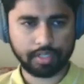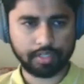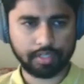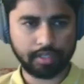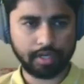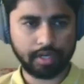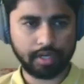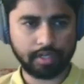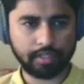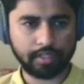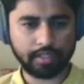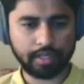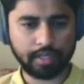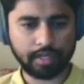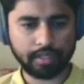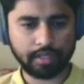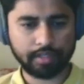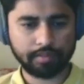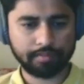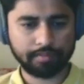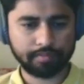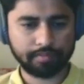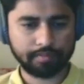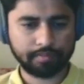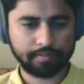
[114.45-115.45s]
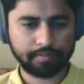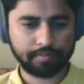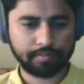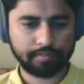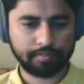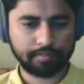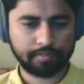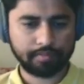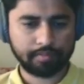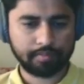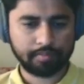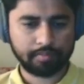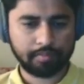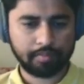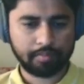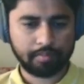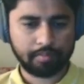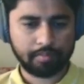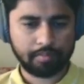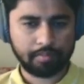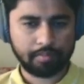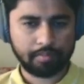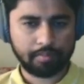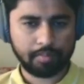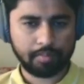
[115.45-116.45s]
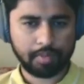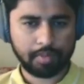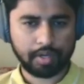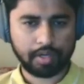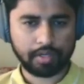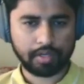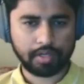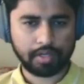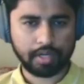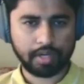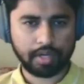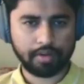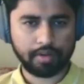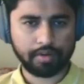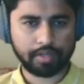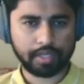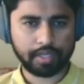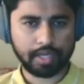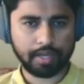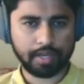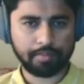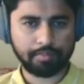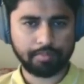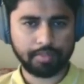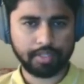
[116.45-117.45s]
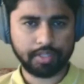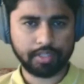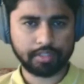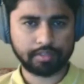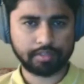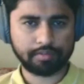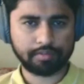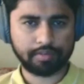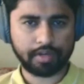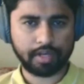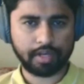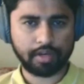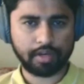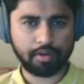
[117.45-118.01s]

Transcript: delete that. But I will keep this file